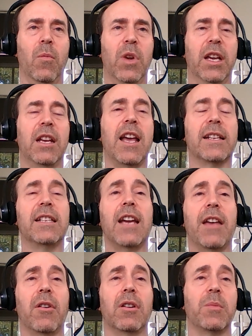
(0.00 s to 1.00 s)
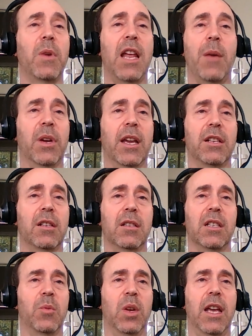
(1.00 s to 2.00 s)
we connect together as many
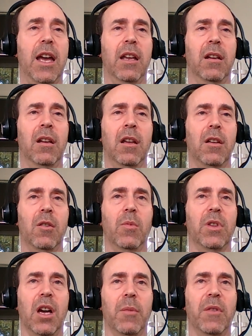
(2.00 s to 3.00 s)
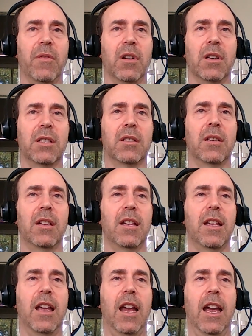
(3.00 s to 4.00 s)
applications as we can with Omniverse,
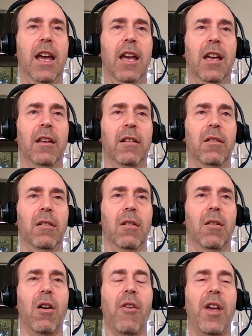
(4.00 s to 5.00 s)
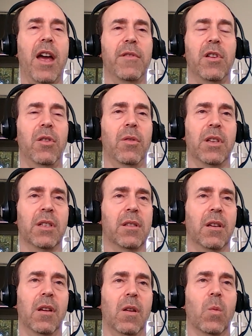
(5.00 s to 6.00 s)
and all they have to do
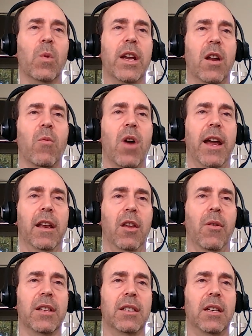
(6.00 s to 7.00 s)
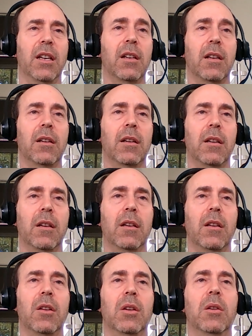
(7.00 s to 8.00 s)
is read and write USD.
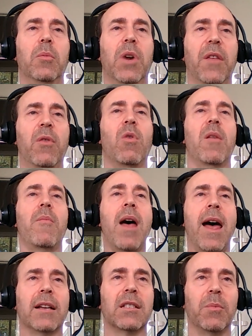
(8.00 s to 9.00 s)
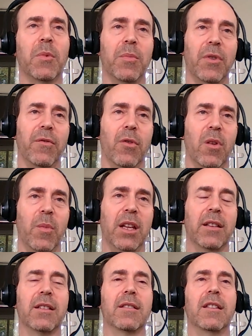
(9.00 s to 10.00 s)
But if you want maximum
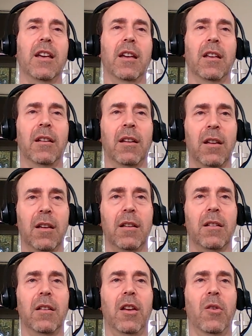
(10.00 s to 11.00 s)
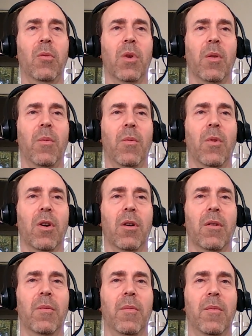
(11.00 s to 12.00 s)
performance, then
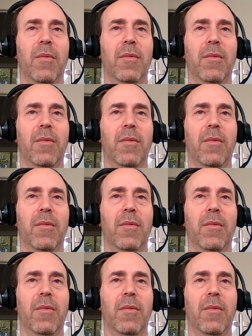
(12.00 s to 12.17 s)
we're